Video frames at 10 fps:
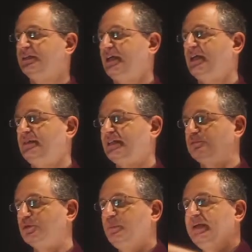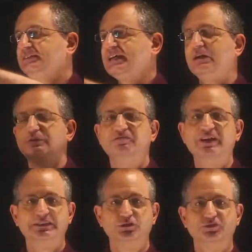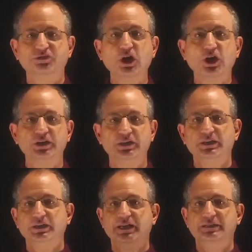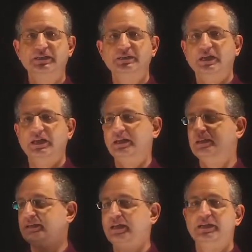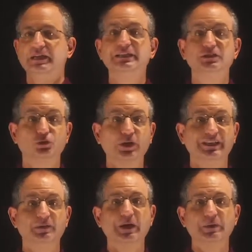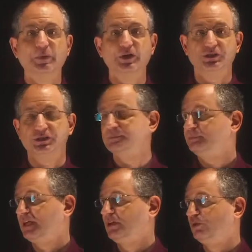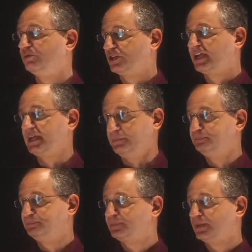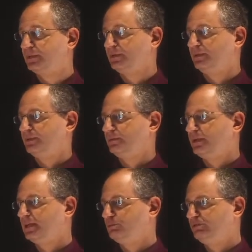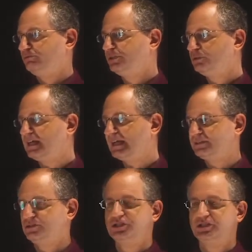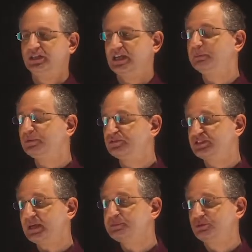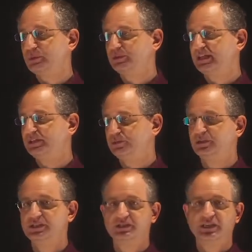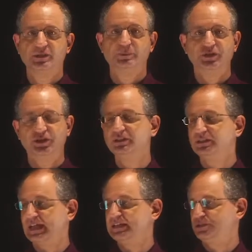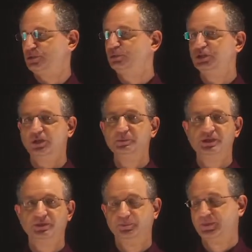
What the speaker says: that would bring down a factor of r, and then integrating by parts over k. Okay, and if we do that just in a couple of steps, we would get to this expression that has two terms.